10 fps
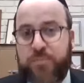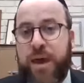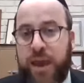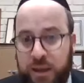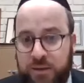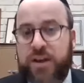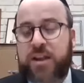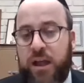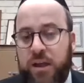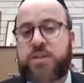the pain of
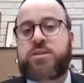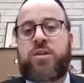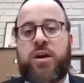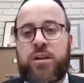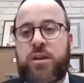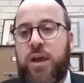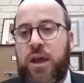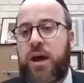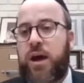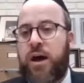Klal Yisrael,
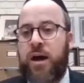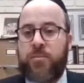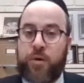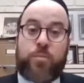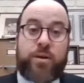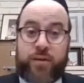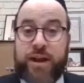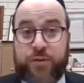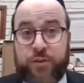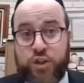um, it would be a
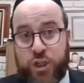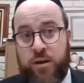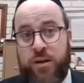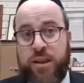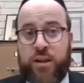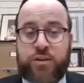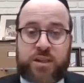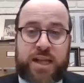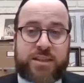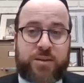very different shiur. And there's a
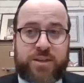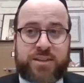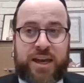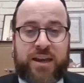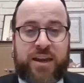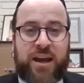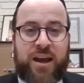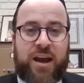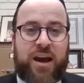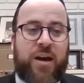lot to be said
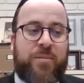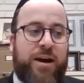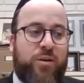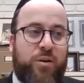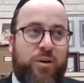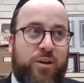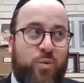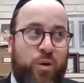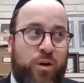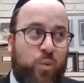about
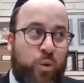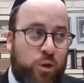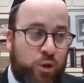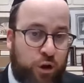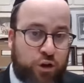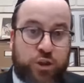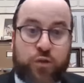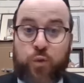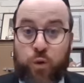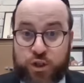we're, we're largely
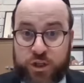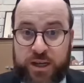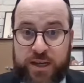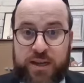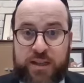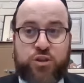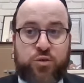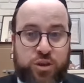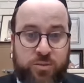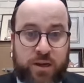fortunate in the
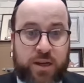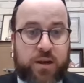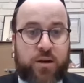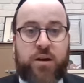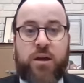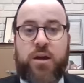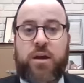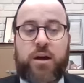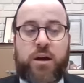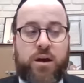Jewish community here
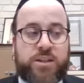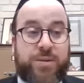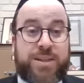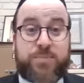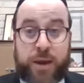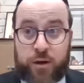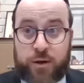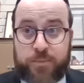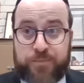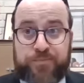uh, to be spared